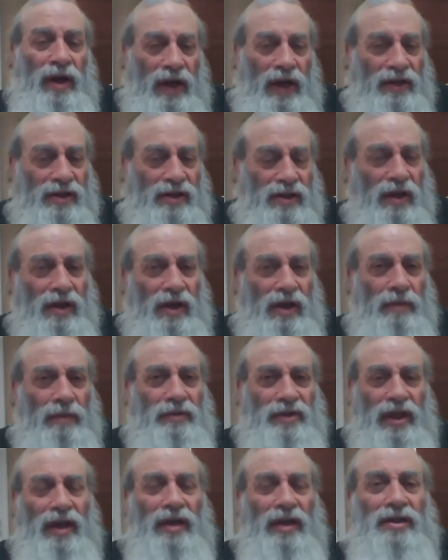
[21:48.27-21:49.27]
In
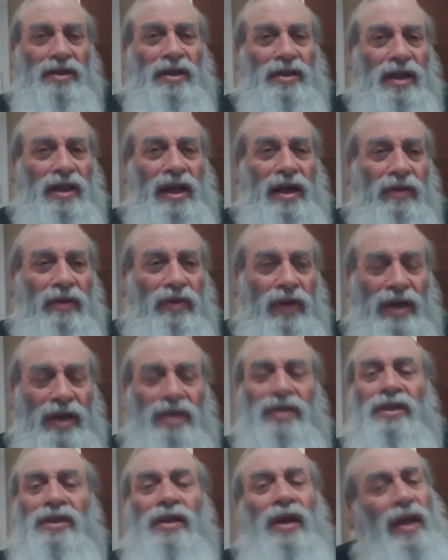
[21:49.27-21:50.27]
circumstances like
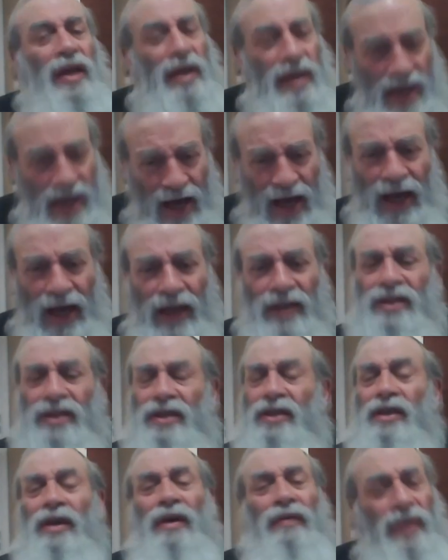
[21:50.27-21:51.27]
this,
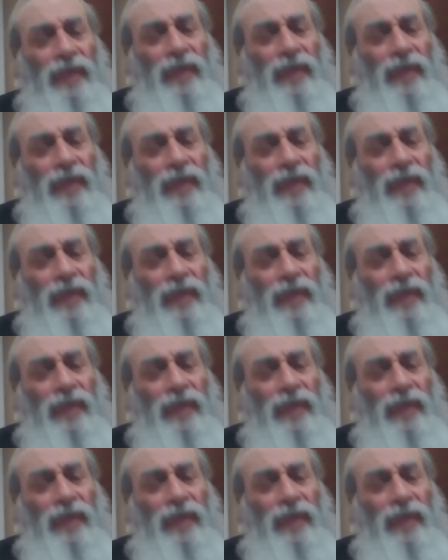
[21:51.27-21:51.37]
yes,